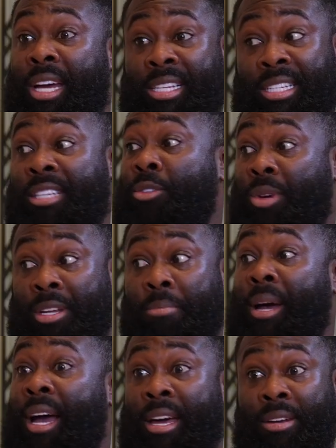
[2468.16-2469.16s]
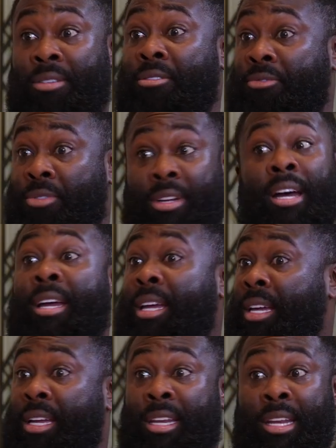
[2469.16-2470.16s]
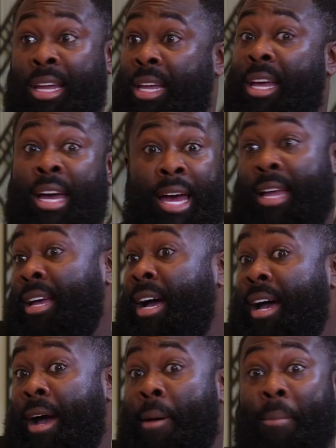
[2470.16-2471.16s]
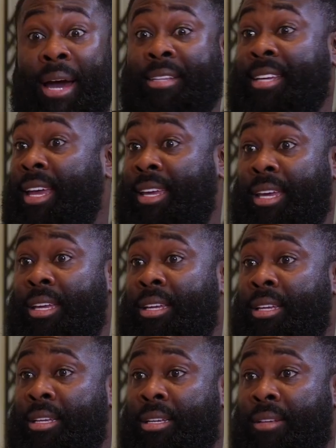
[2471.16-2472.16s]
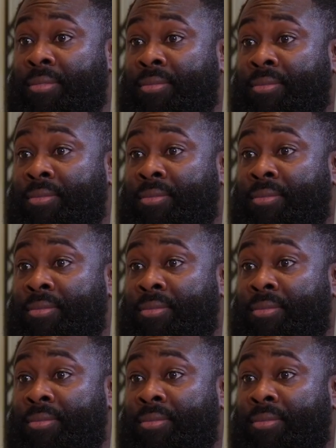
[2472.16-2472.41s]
and I see £20 on I might take it.